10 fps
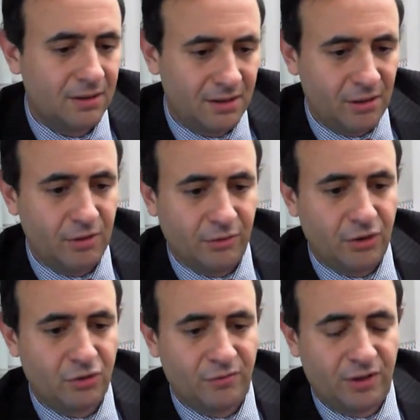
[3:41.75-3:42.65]
the
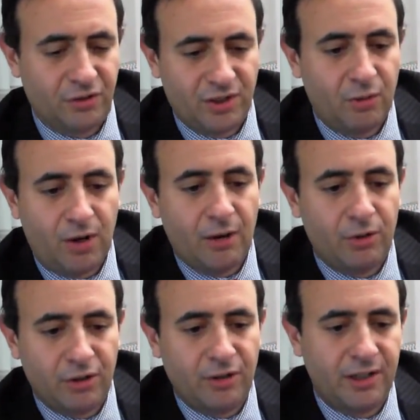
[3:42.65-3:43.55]
University of Nicosia, why
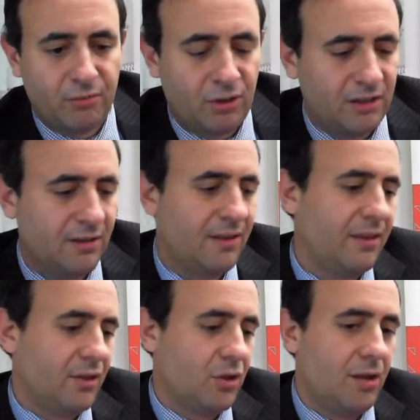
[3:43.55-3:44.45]
we're doing it, what
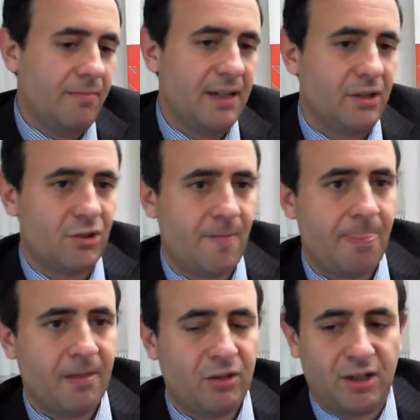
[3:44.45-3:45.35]
this all means
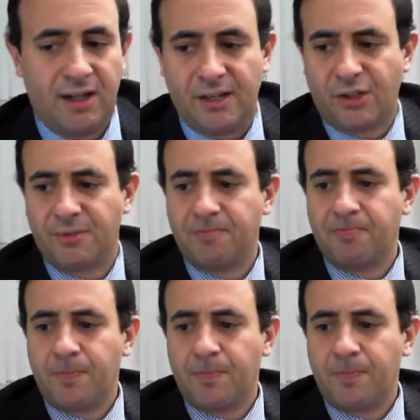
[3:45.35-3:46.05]
to us.